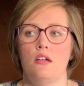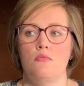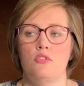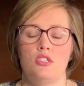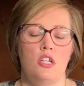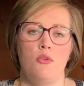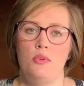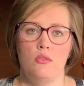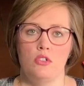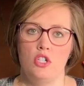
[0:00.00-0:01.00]
Just
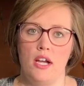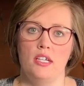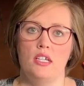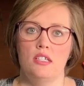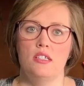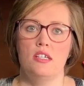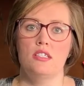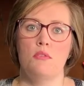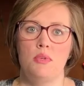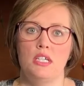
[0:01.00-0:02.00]
helping with tracking it is
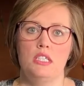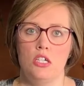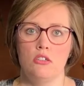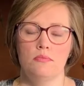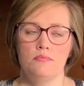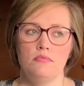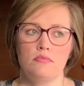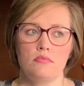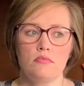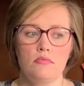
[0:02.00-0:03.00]
a big deal.
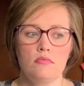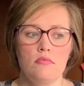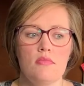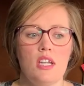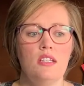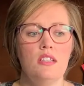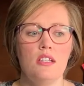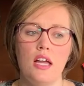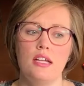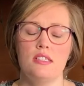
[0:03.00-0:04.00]
And then the
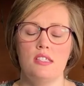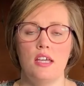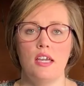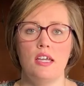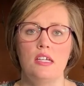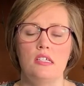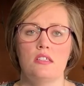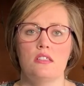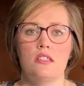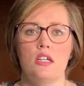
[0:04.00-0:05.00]
last thing
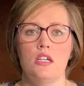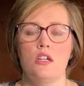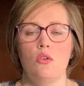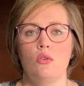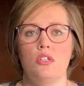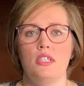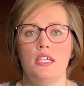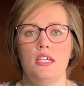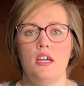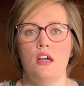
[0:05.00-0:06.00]
is
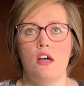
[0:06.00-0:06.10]
really